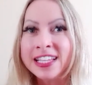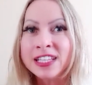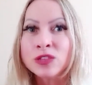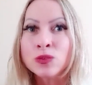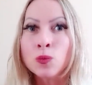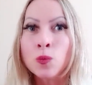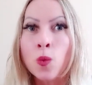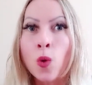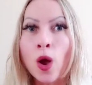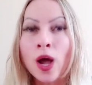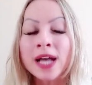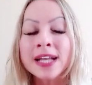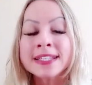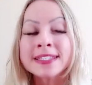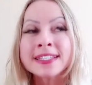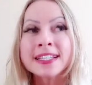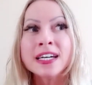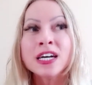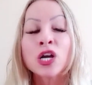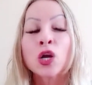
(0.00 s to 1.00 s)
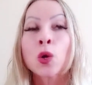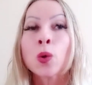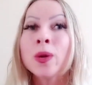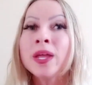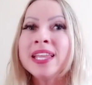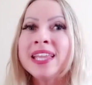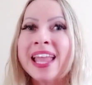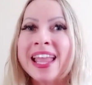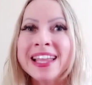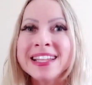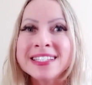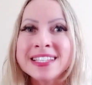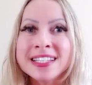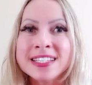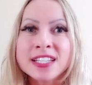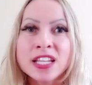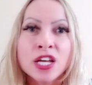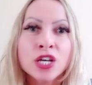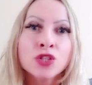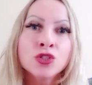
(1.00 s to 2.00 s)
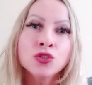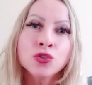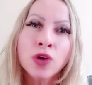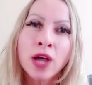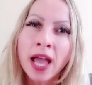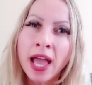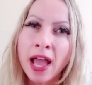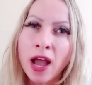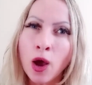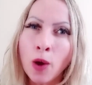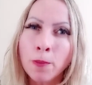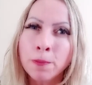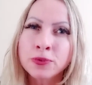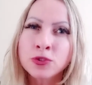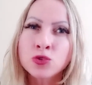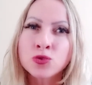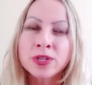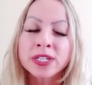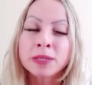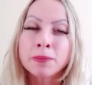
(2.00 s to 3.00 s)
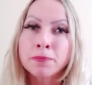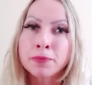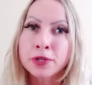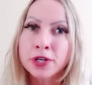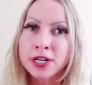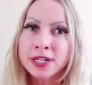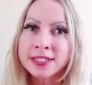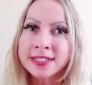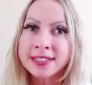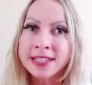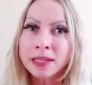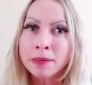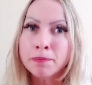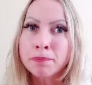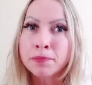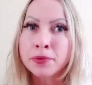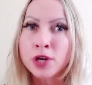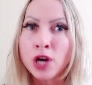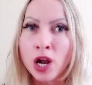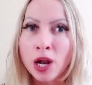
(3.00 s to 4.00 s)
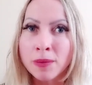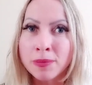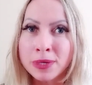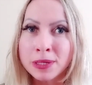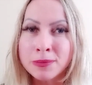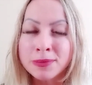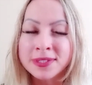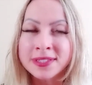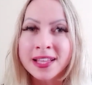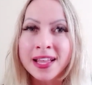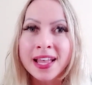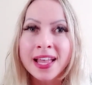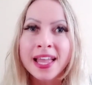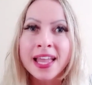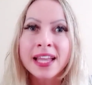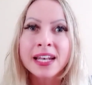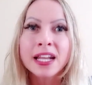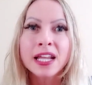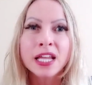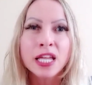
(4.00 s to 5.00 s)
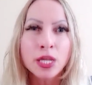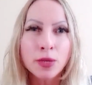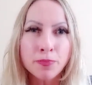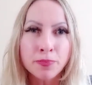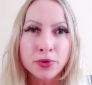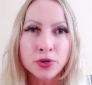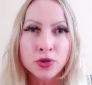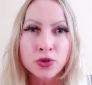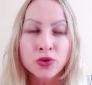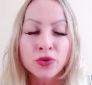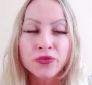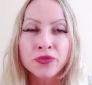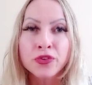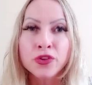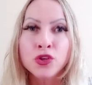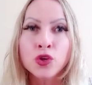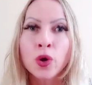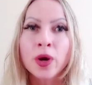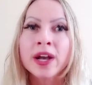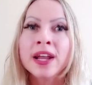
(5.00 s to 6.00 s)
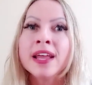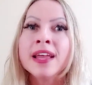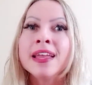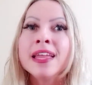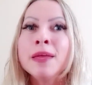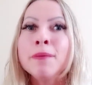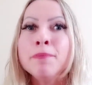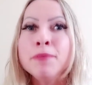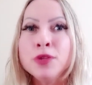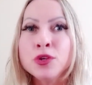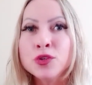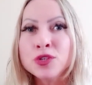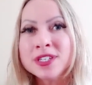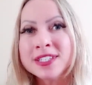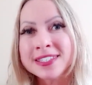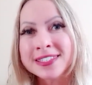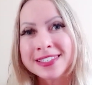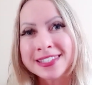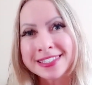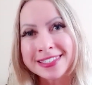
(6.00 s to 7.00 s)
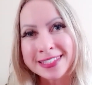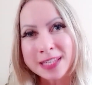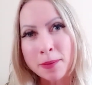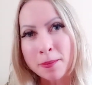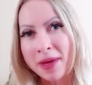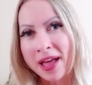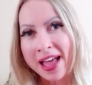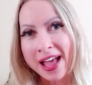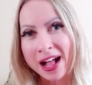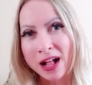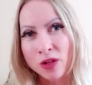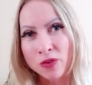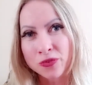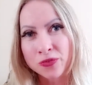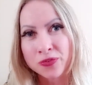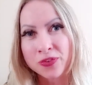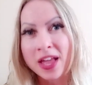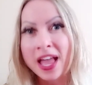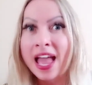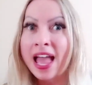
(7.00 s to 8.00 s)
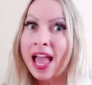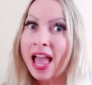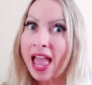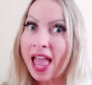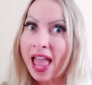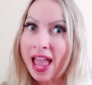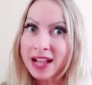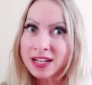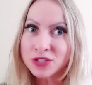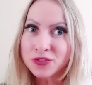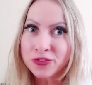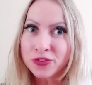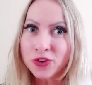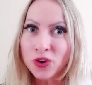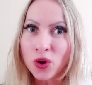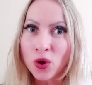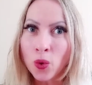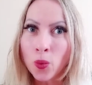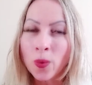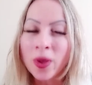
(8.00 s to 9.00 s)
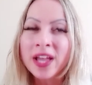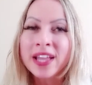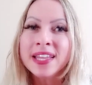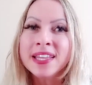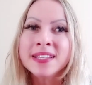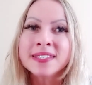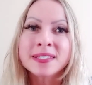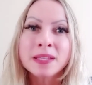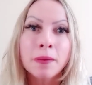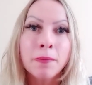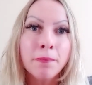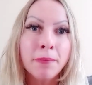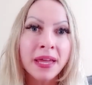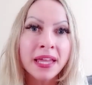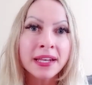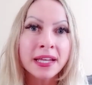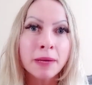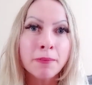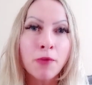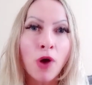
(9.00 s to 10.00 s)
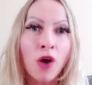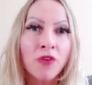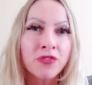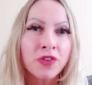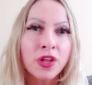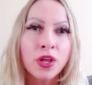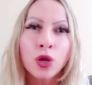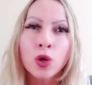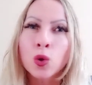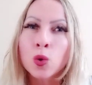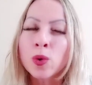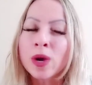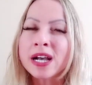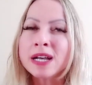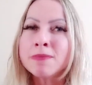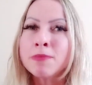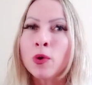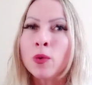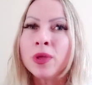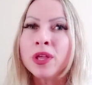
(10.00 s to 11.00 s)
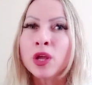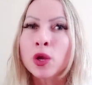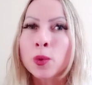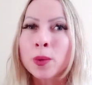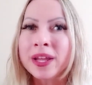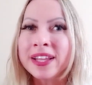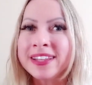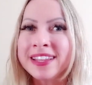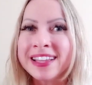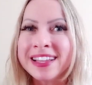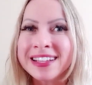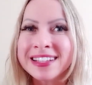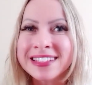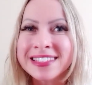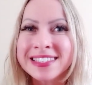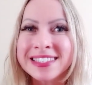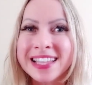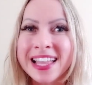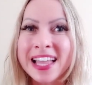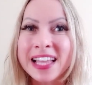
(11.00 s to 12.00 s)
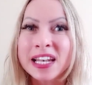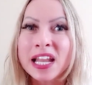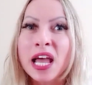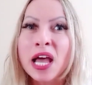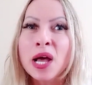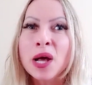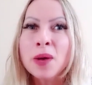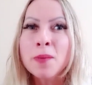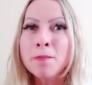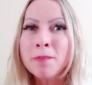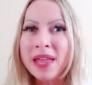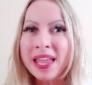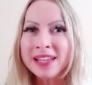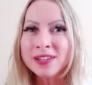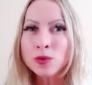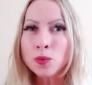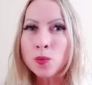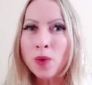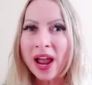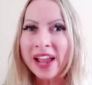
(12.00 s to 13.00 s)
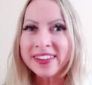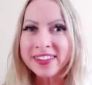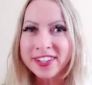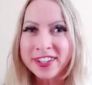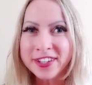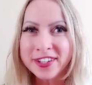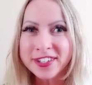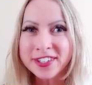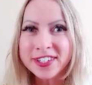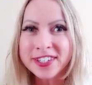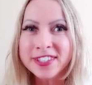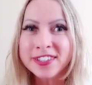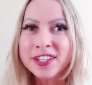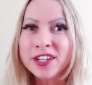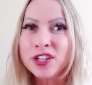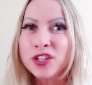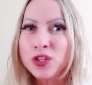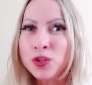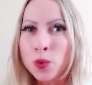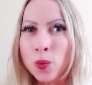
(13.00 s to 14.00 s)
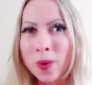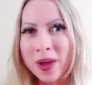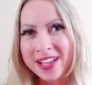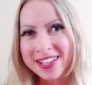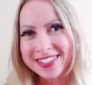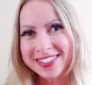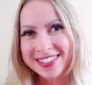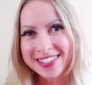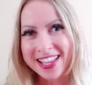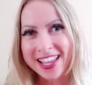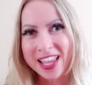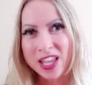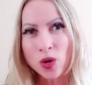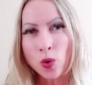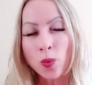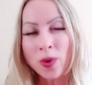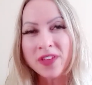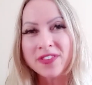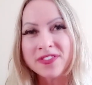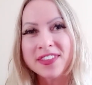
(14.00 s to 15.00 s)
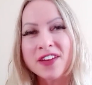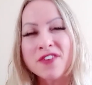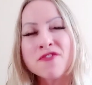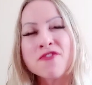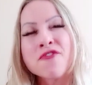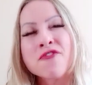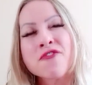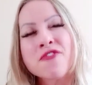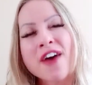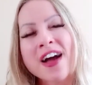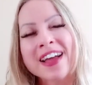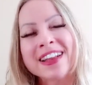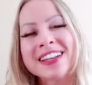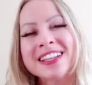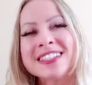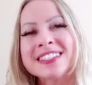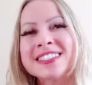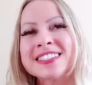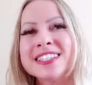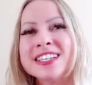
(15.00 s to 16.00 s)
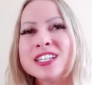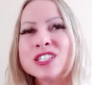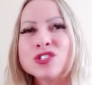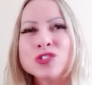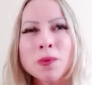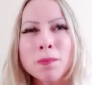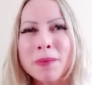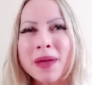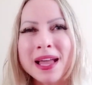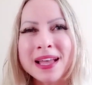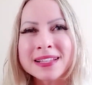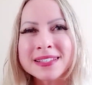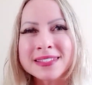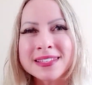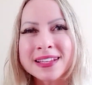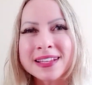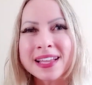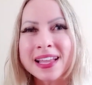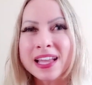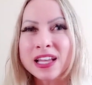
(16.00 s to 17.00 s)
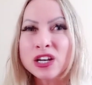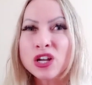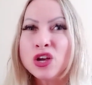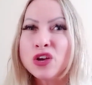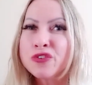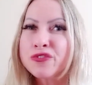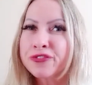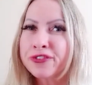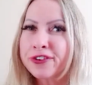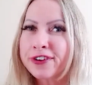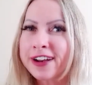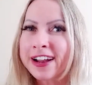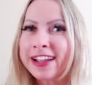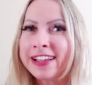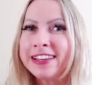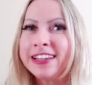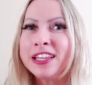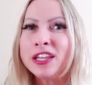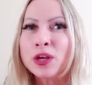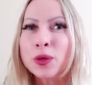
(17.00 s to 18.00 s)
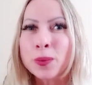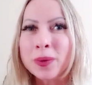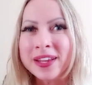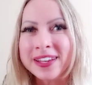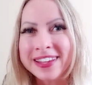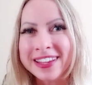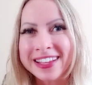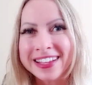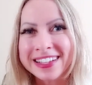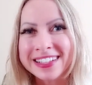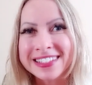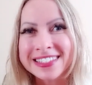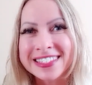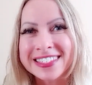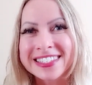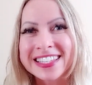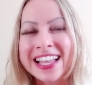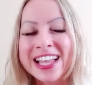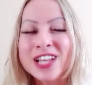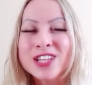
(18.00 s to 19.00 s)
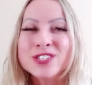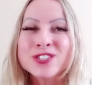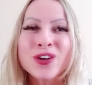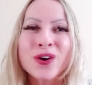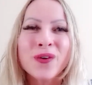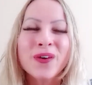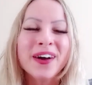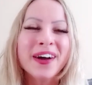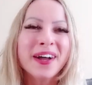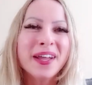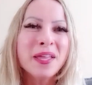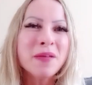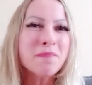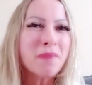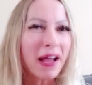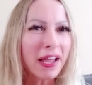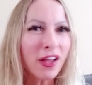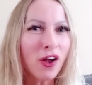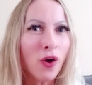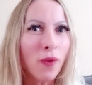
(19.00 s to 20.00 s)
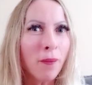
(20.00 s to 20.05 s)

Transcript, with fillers: It was uh, created to help treat prostate problems and improve your immune system health. Actiflow is made up of incredible ingredients and made right here in the U S A with the finest domestic and foreign ingredients. So uh, in my